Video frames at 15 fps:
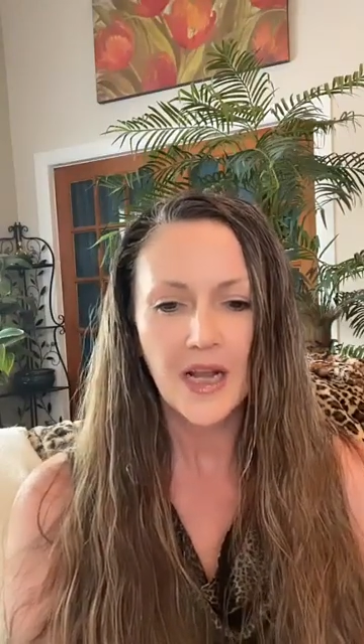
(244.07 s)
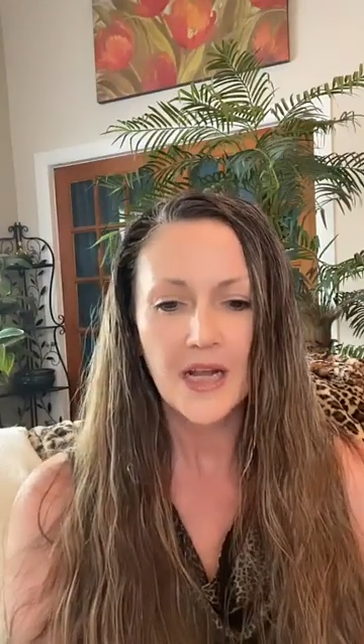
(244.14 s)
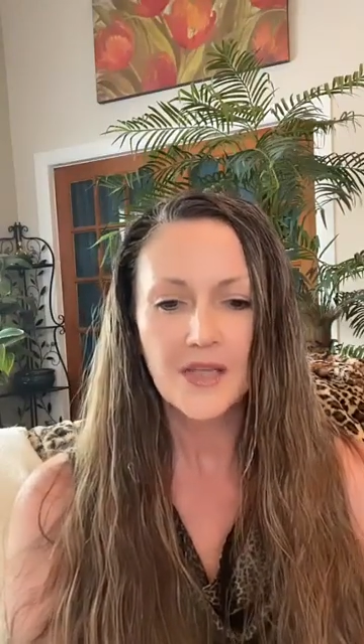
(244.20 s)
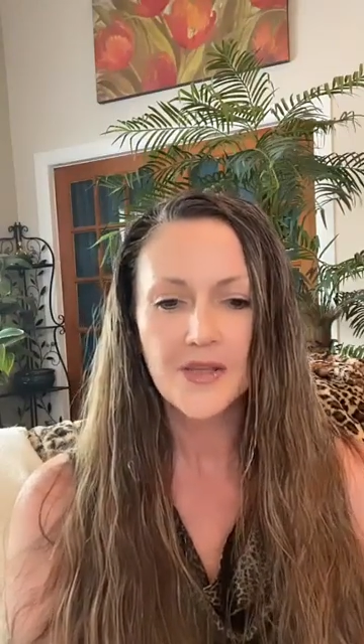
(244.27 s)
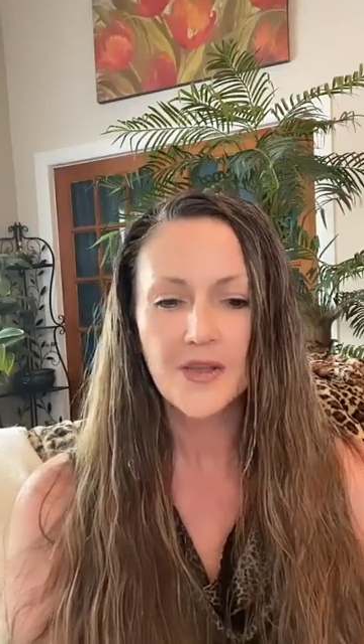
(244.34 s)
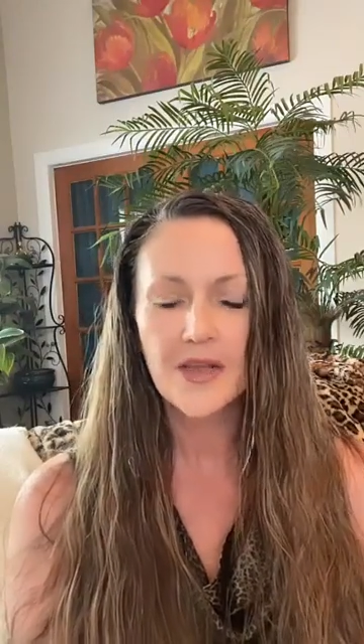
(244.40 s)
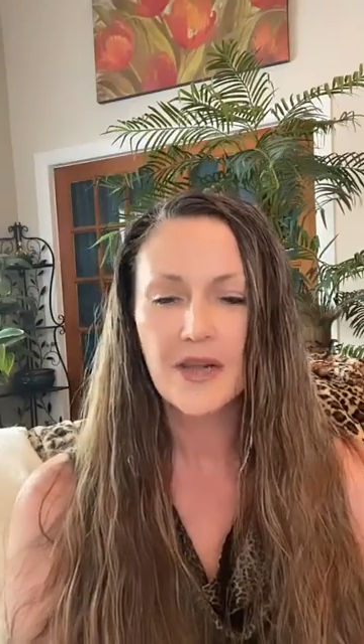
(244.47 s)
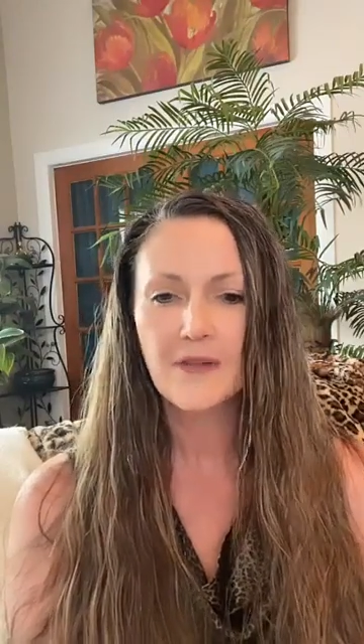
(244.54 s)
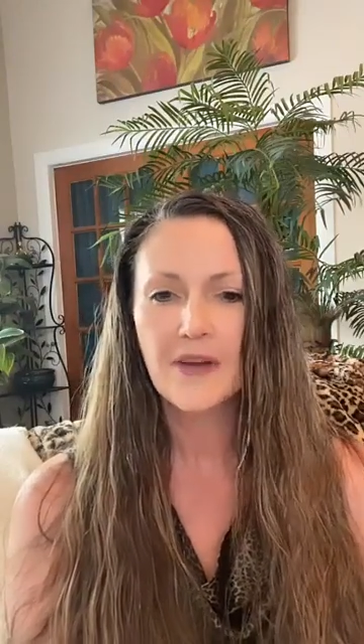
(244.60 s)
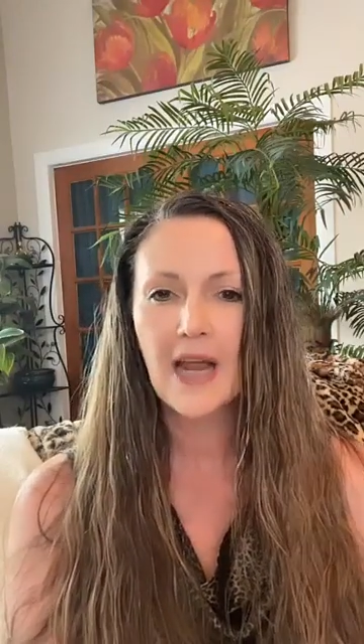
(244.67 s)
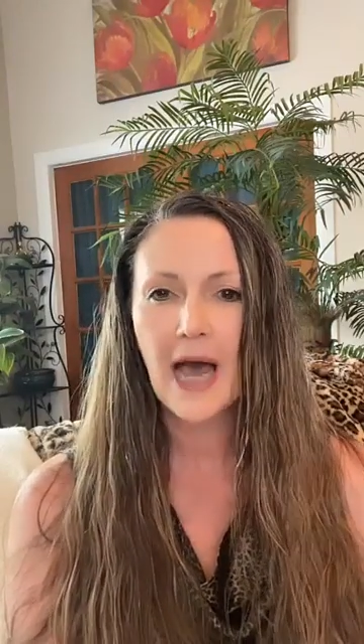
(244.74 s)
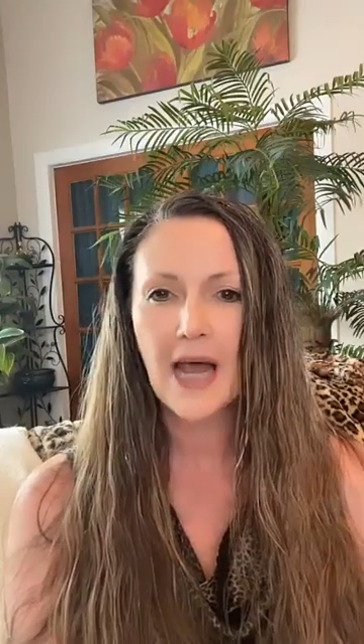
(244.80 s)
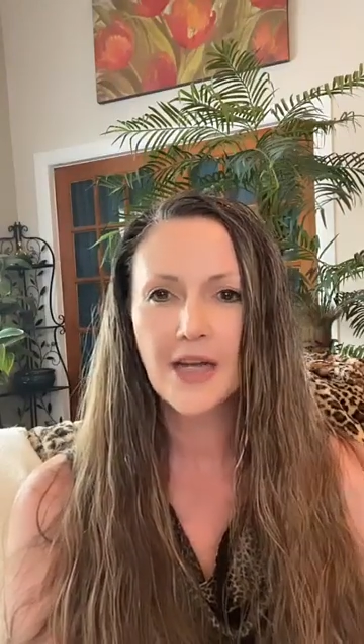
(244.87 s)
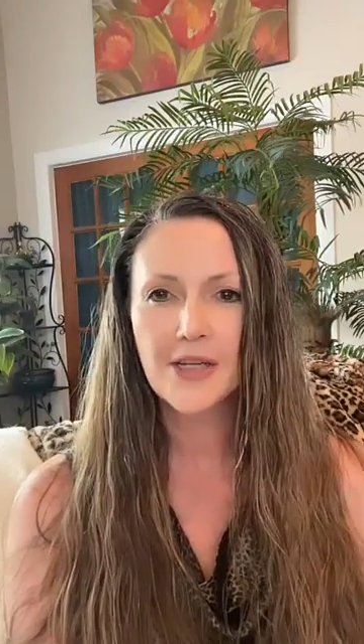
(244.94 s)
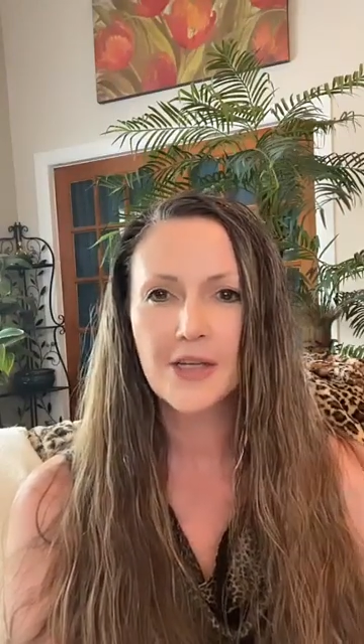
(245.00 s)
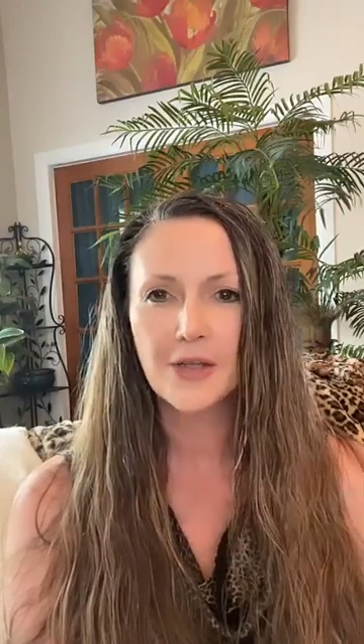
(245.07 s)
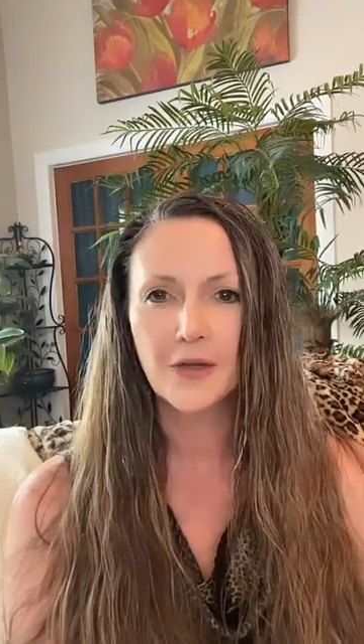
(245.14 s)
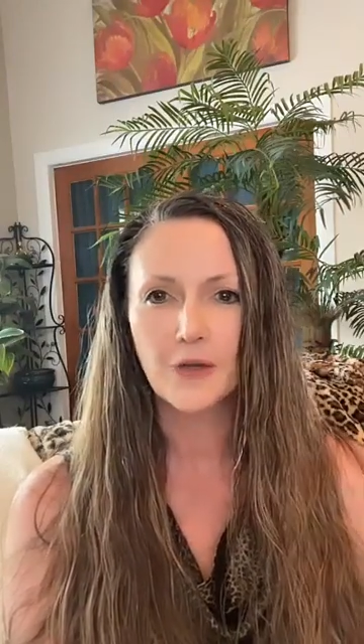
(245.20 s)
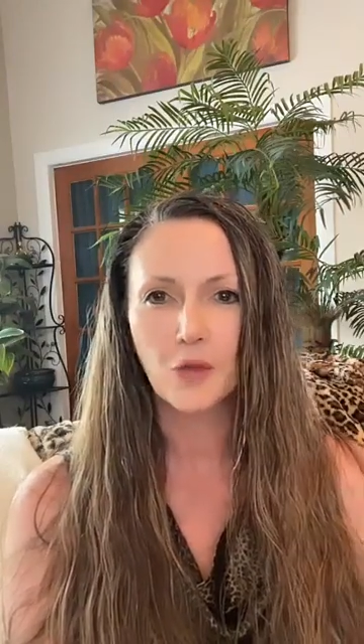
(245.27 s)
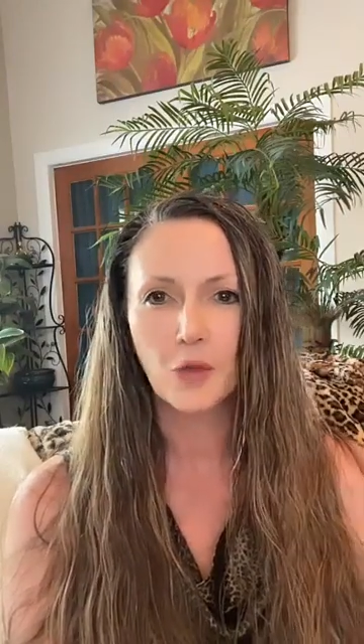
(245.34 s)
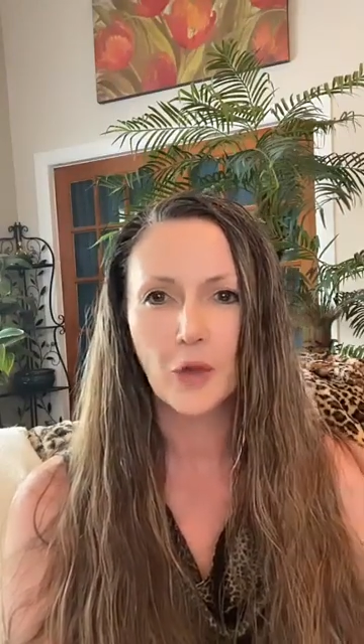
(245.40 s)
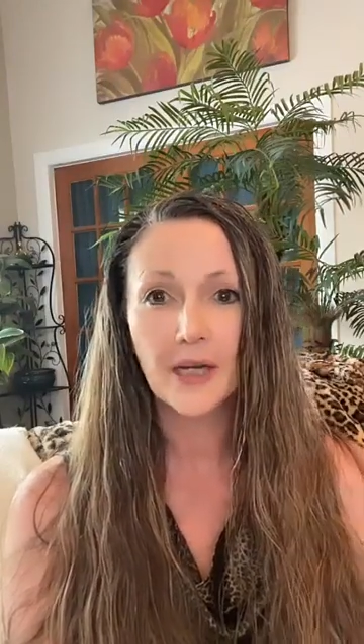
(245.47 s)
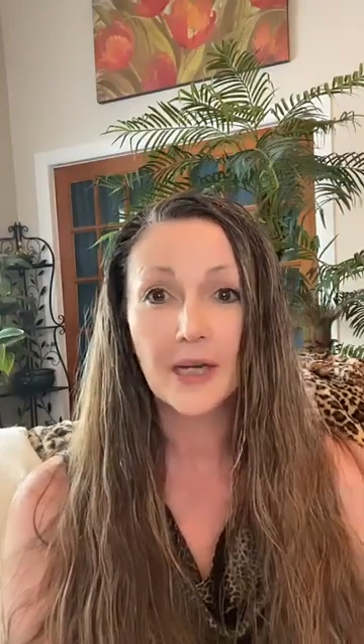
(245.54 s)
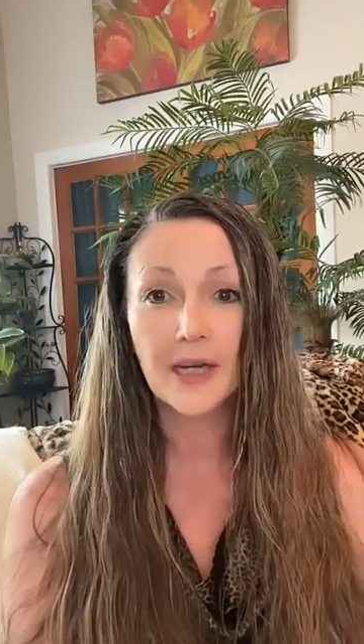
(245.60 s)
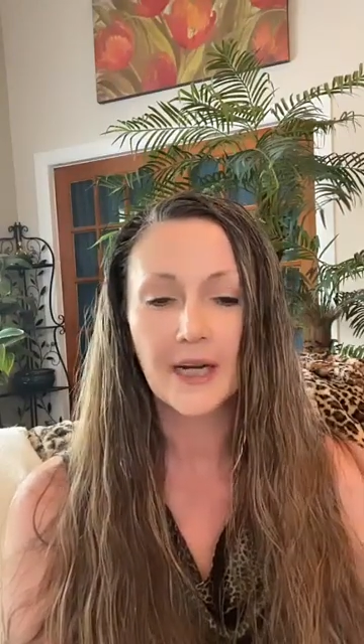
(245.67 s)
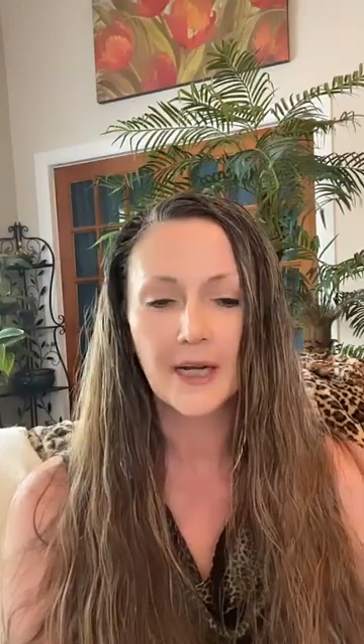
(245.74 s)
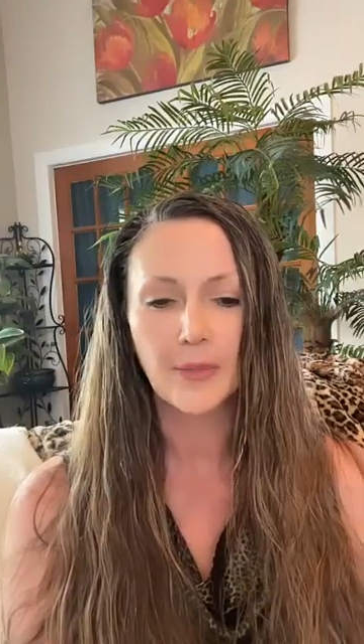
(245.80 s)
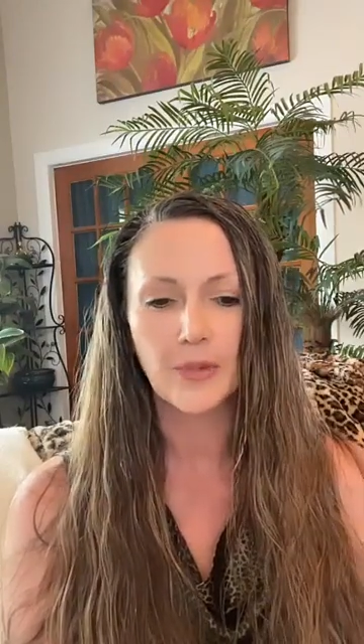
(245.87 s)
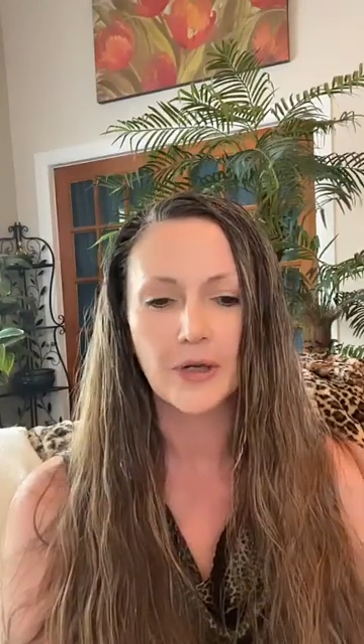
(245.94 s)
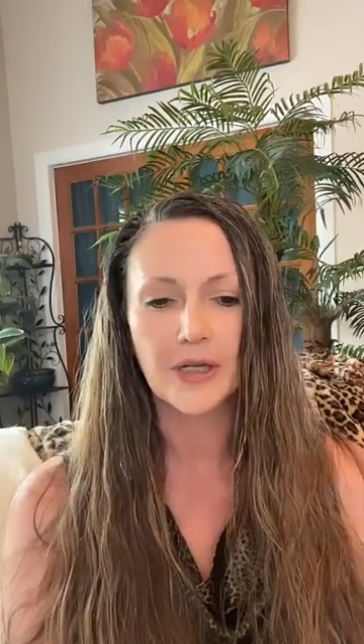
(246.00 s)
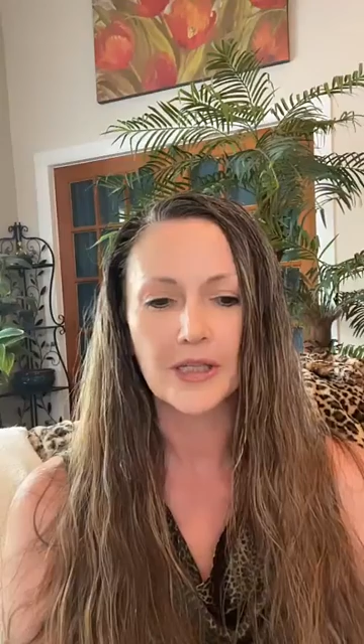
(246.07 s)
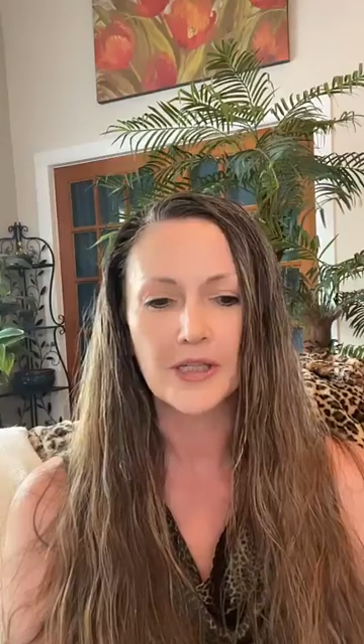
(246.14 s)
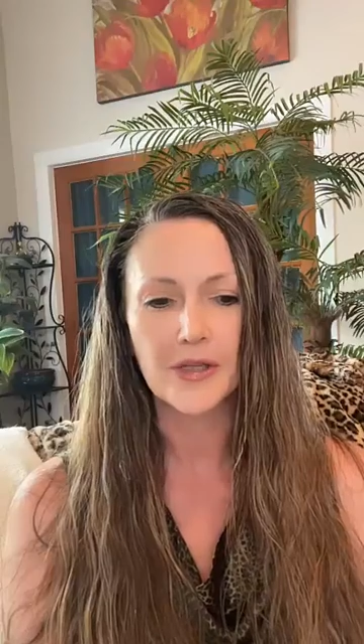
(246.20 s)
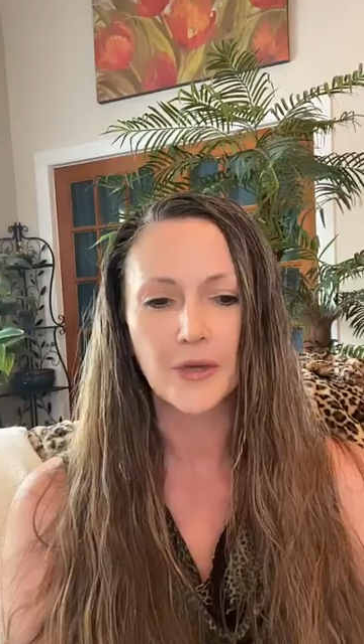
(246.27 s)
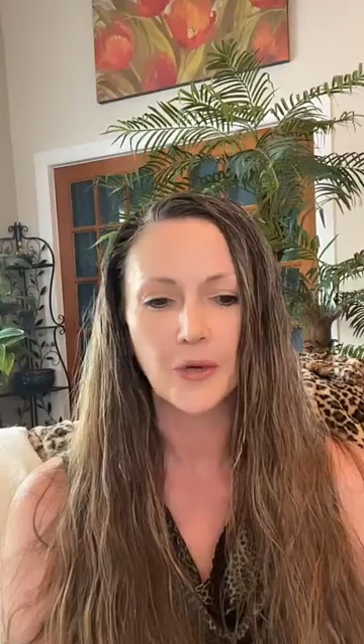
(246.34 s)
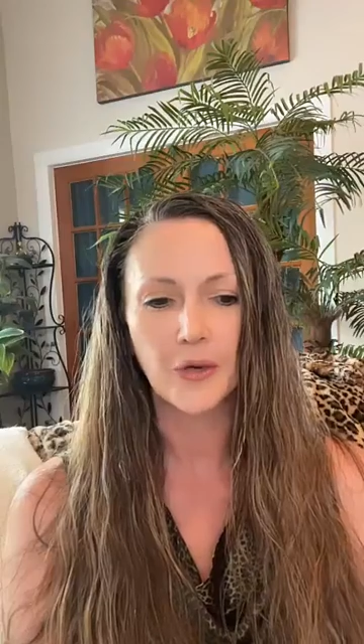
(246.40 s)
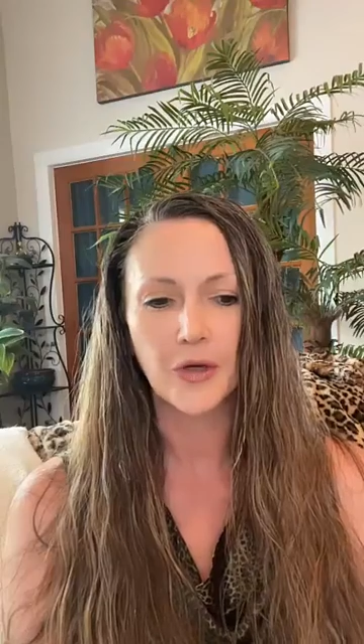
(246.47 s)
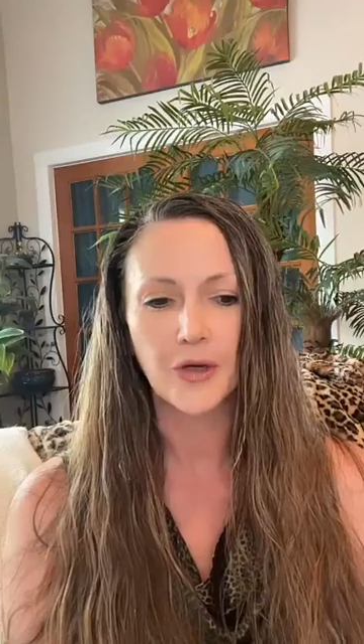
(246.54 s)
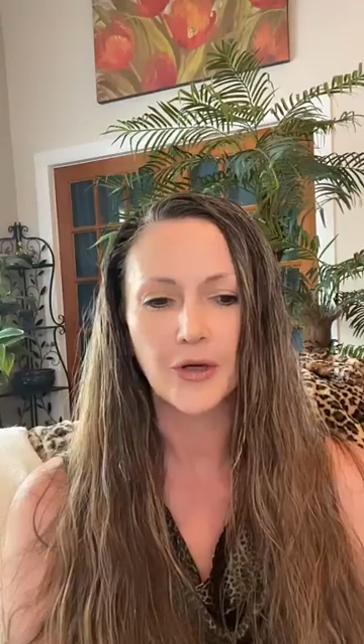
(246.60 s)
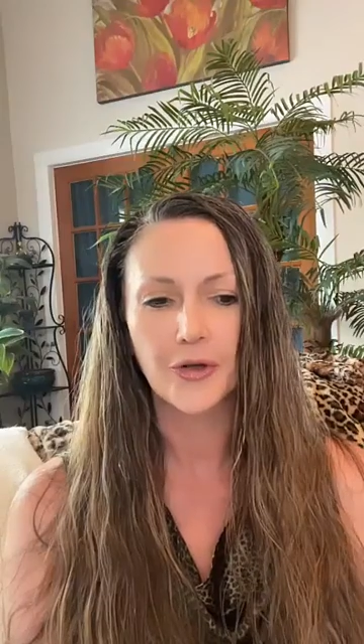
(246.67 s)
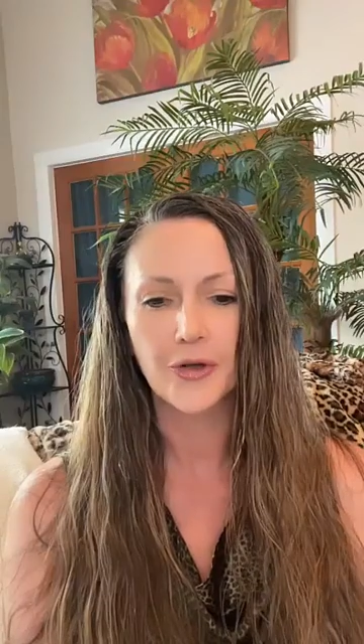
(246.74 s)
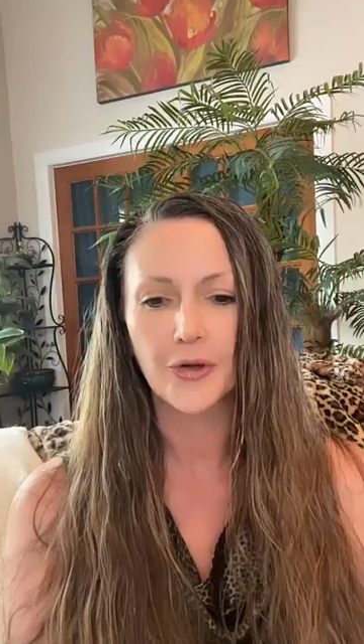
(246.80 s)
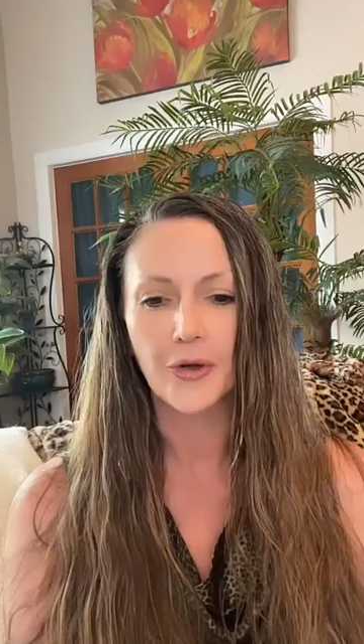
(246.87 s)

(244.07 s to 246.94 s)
And so they have an attitude of what can I bring to the world,